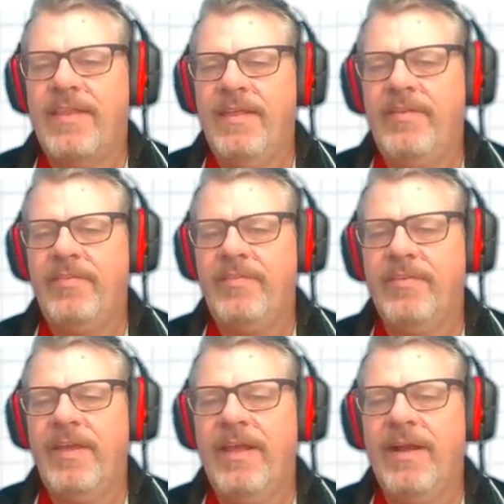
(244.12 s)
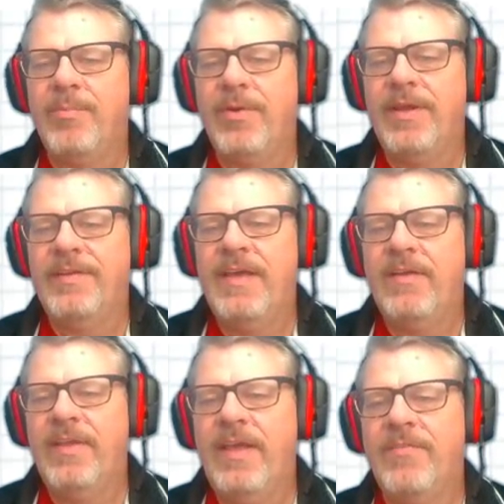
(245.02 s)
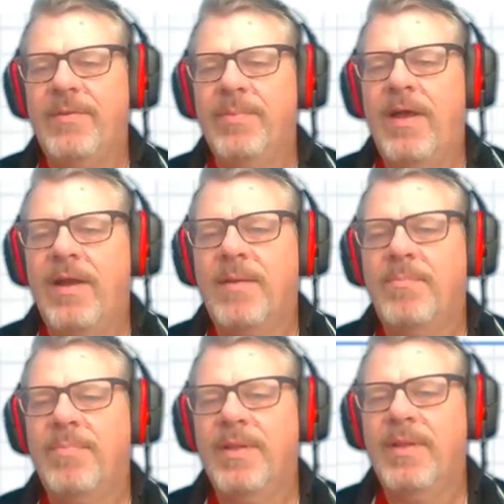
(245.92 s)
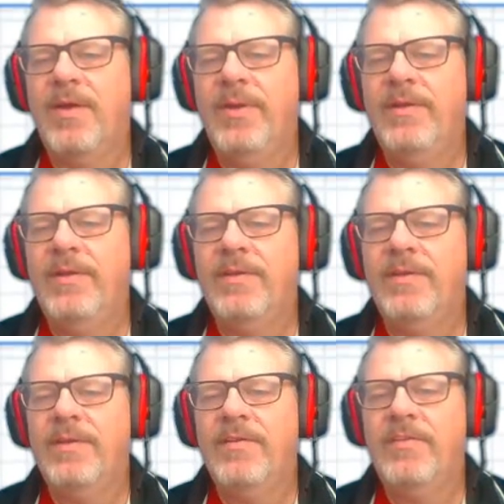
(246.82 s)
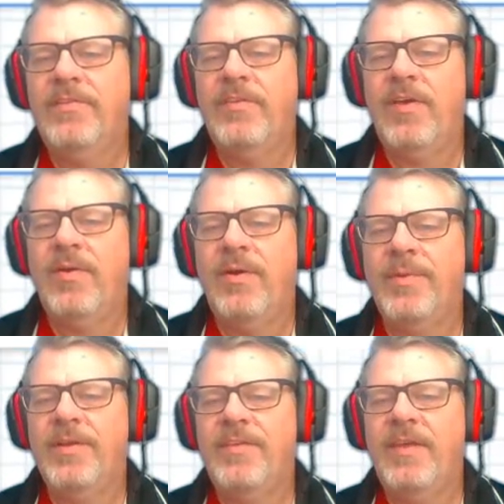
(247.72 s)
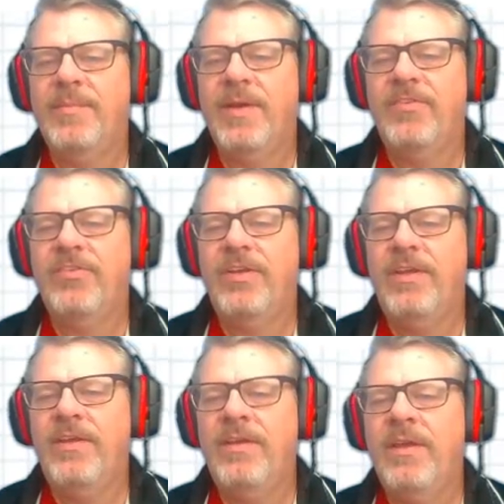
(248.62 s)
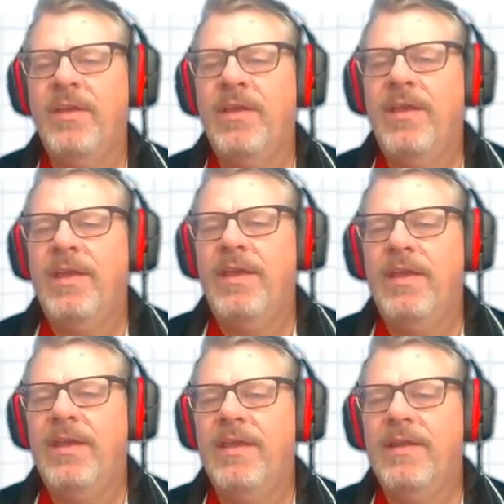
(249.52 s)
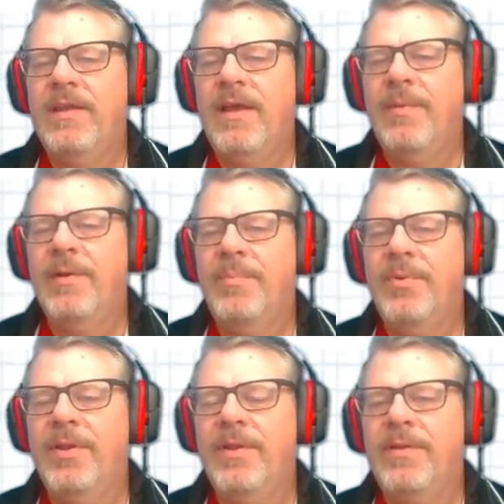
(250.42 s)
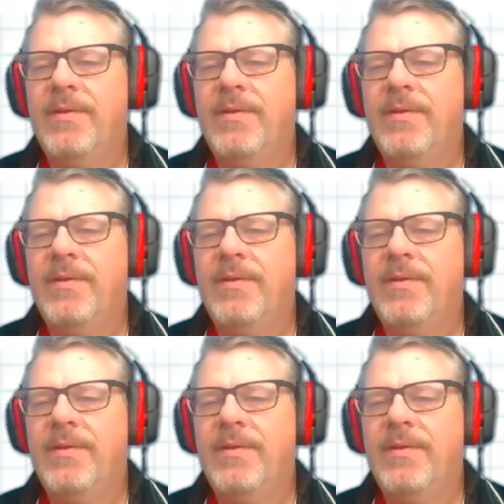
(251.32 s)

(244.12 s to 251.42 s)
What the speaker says: this and I bring it down to every block below it. So I'm going to take my G and I'm going to put it